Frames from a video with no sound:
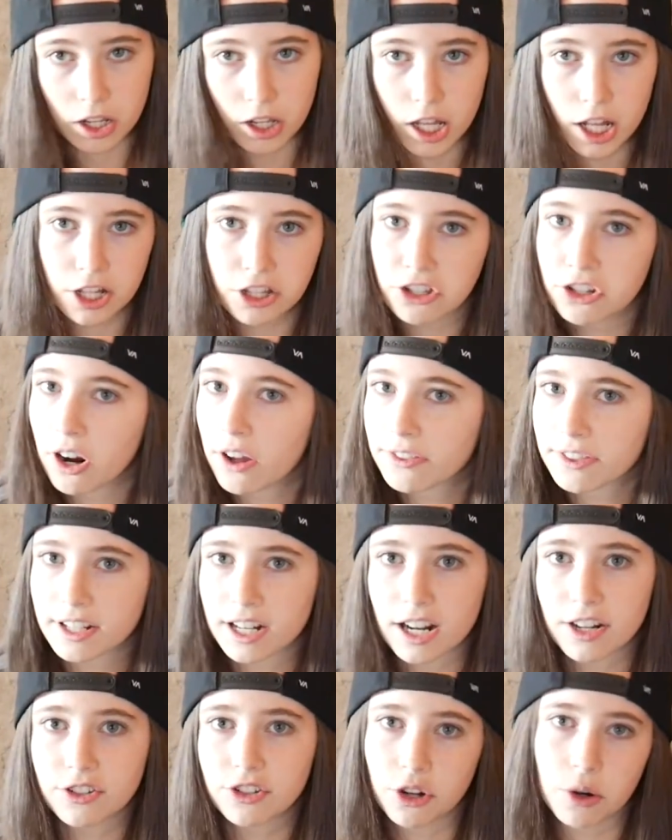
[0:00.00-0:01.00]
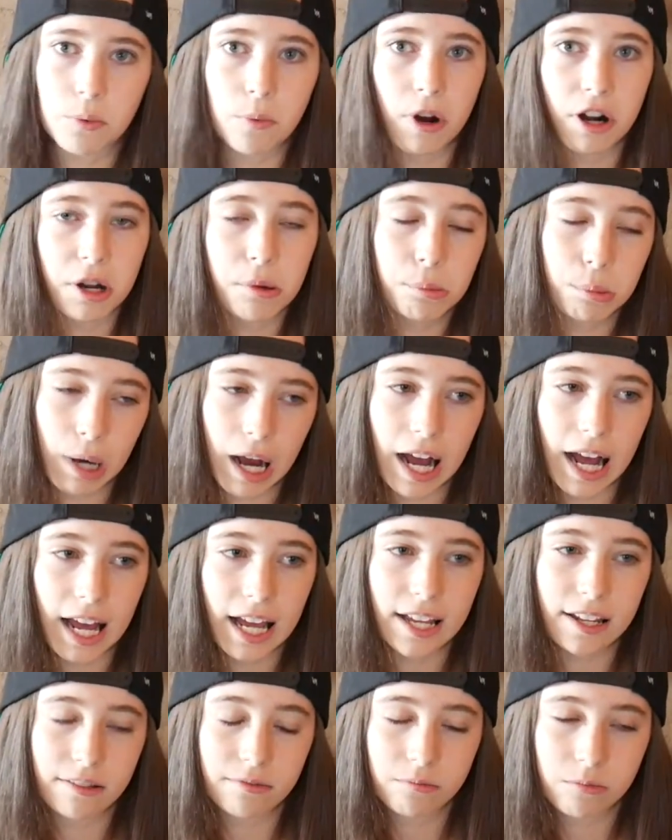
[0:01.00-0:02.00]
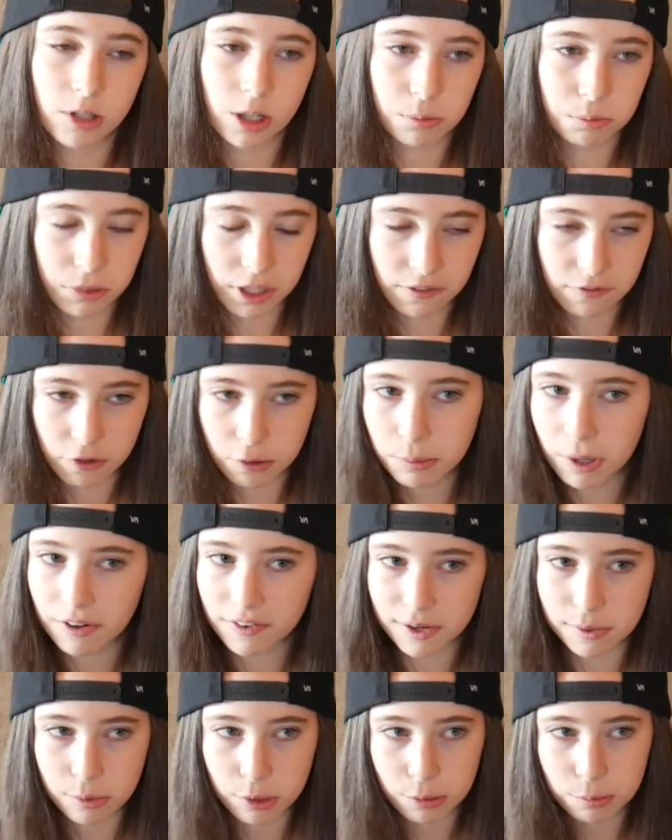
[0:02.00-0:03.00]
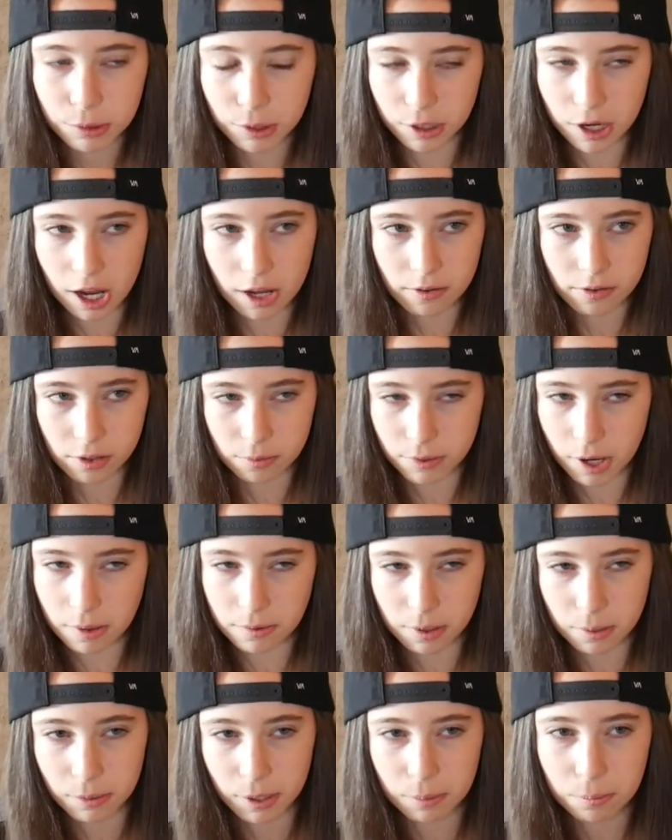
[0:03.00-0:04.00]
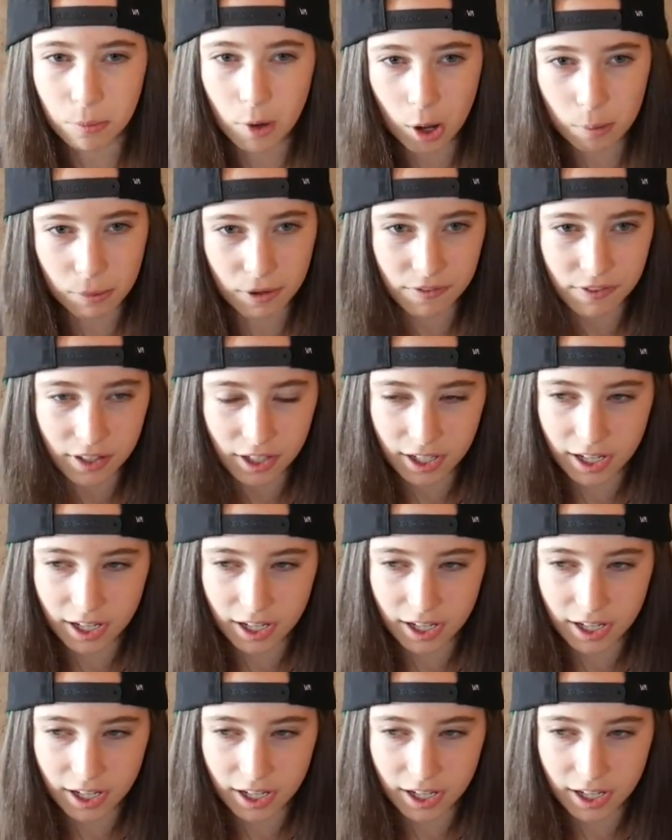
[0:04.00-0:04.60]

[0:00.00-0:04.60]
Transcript: it's not that I don't want to buy something for my Reborn, but sometimes I'm like, Mom, I feel